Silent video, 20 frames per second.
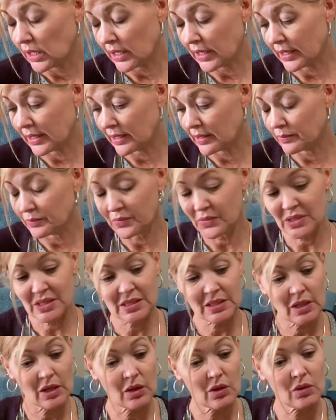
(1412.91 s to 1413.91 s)
um,
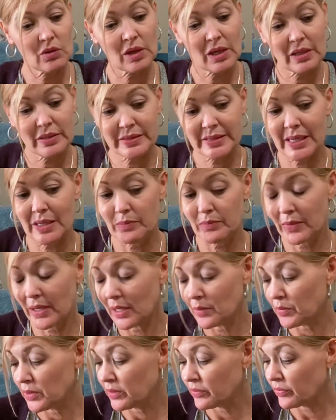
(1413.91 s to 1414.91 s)
so I'll say
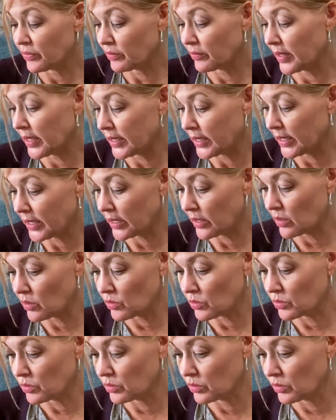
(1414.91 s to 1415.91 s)
maybe for right
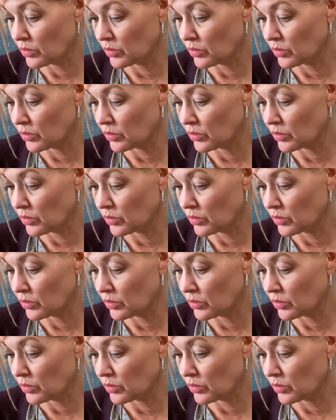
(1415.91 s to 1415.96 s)
now.